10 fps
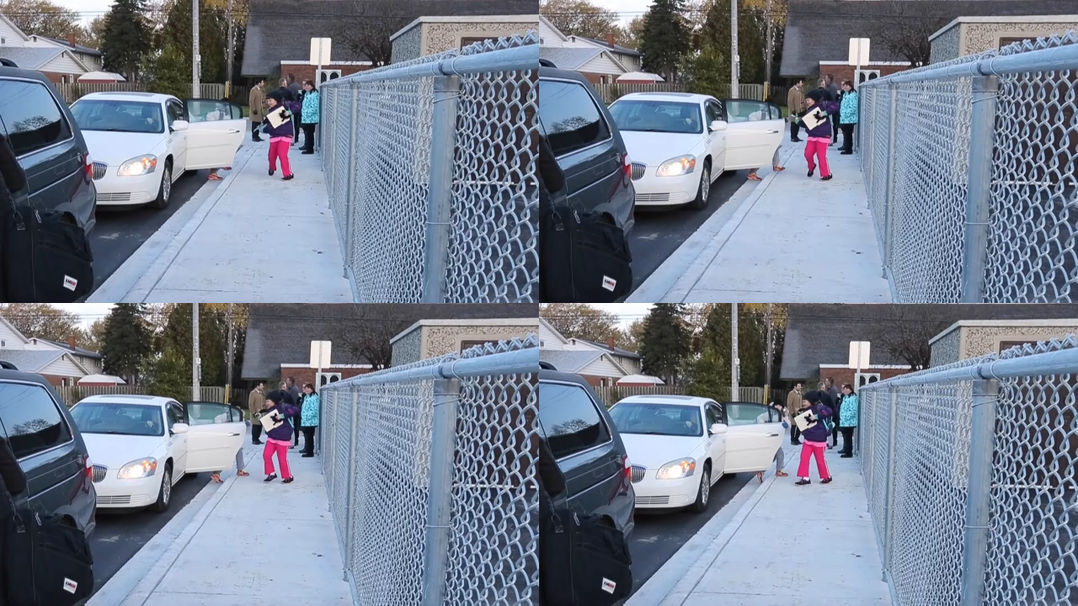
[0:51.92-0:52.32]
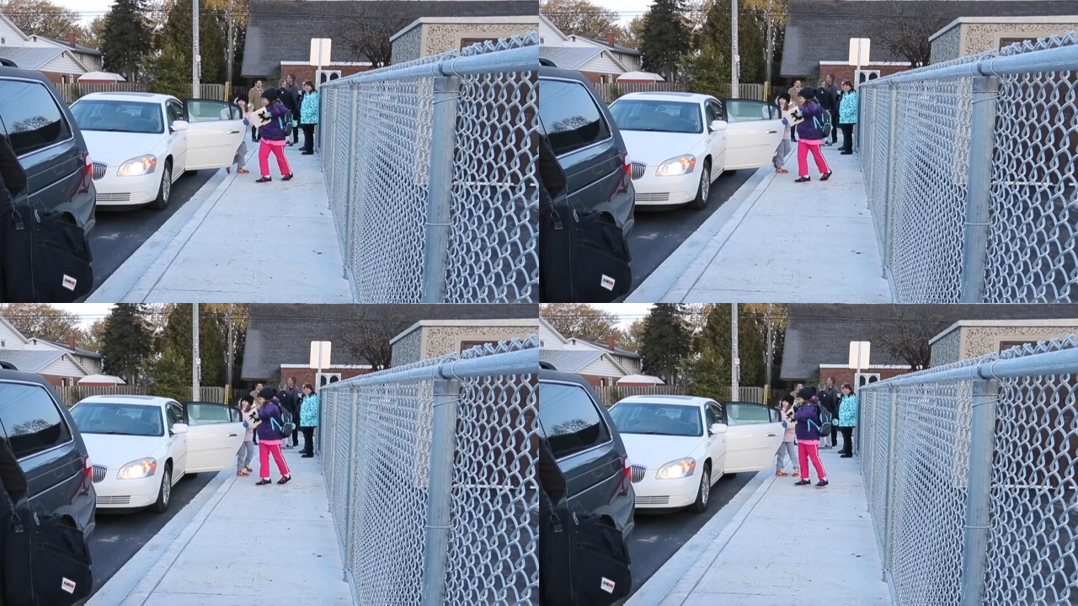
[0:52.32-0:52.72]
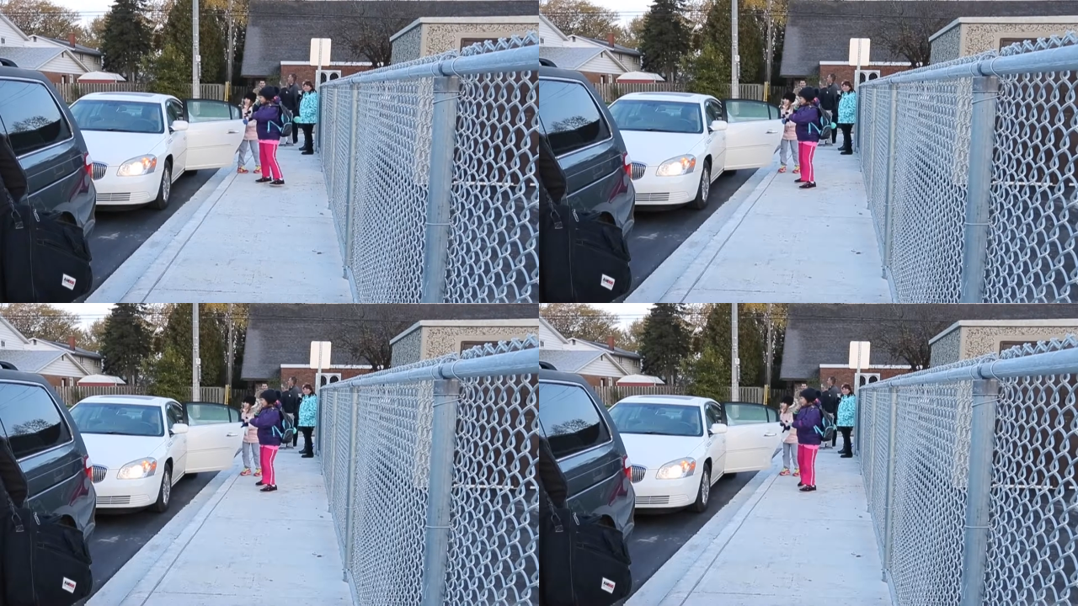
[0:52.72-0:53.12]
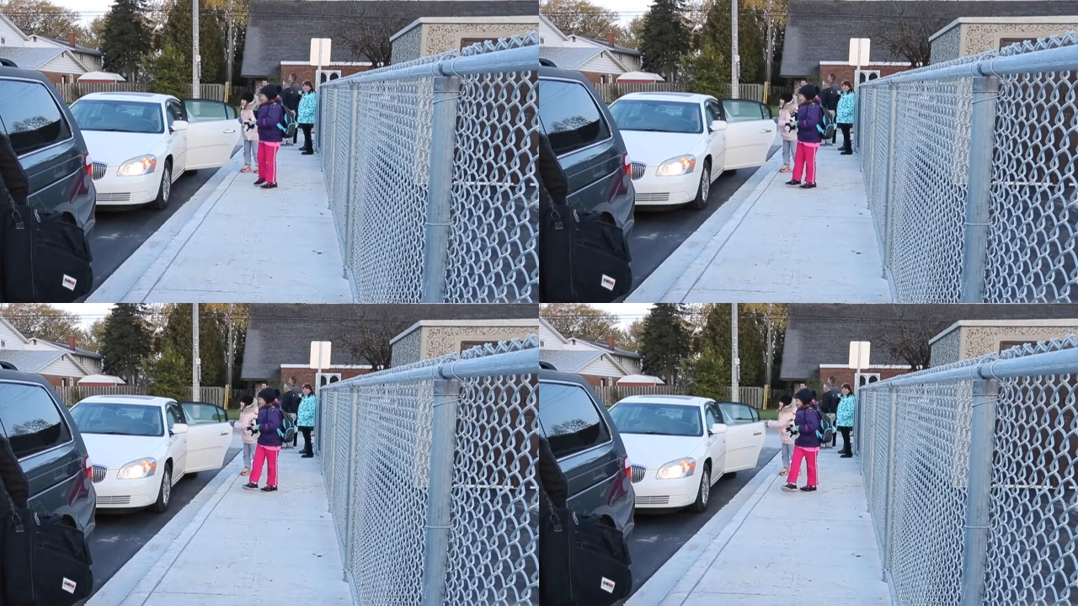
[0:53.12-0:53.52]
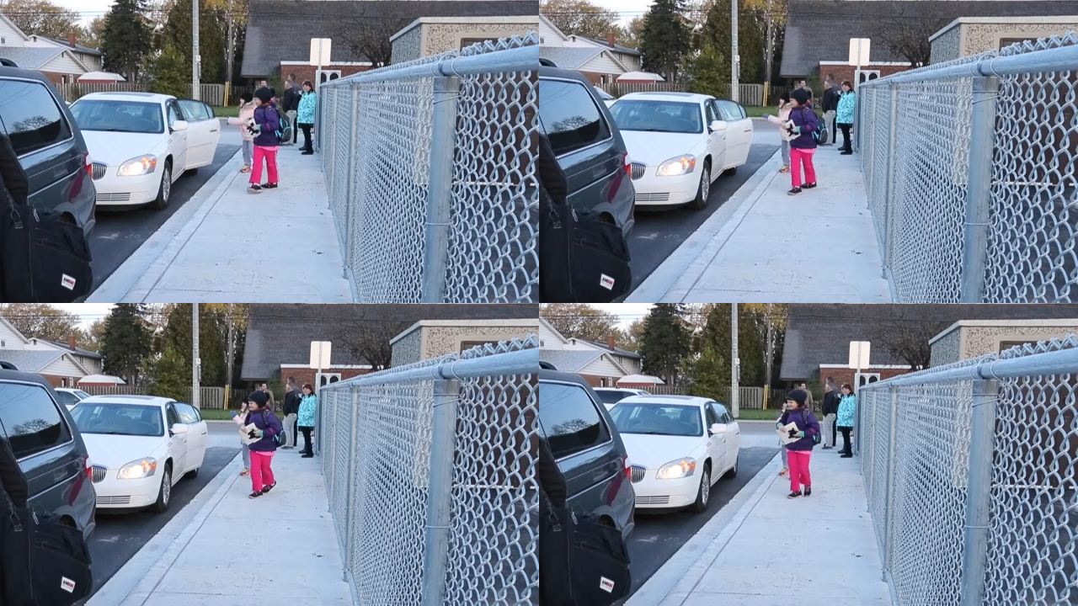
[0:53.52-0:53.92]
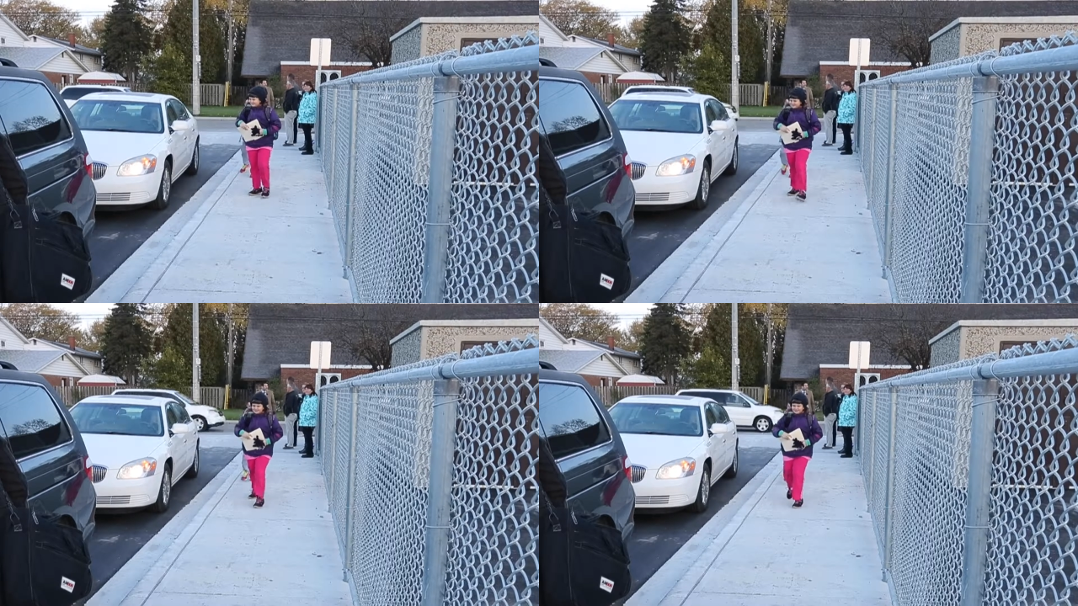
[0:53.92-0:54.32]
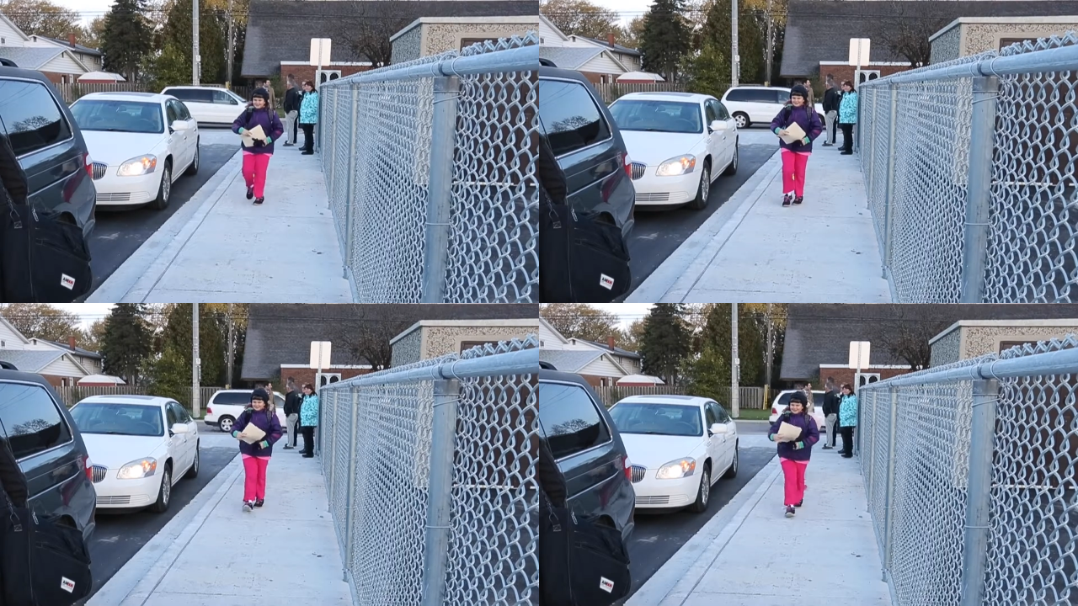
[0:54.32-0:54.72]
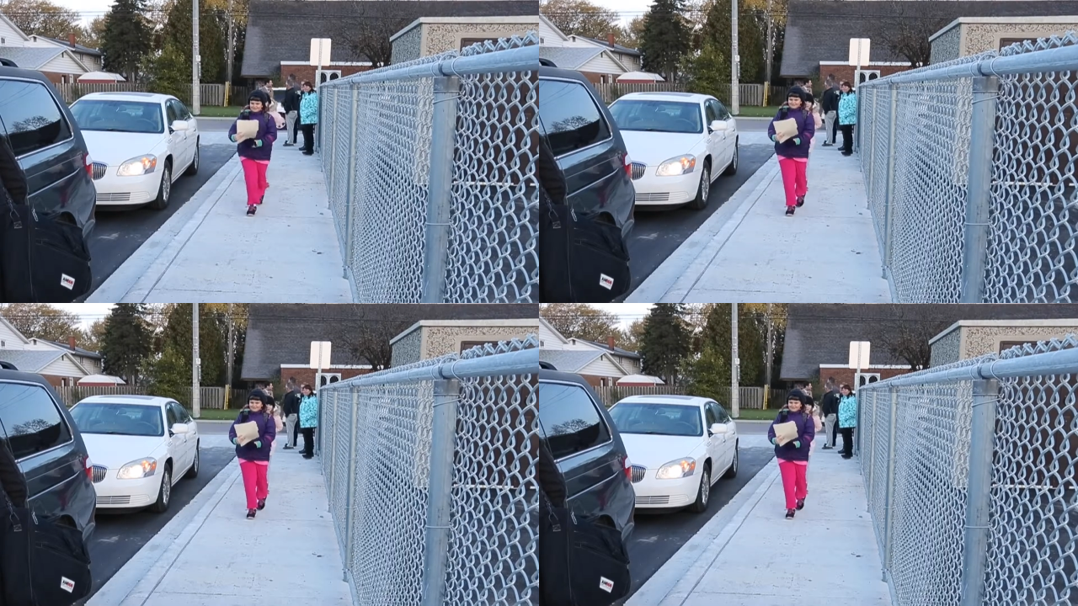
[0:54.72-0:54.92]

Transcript: Nobody's mouth can be seen.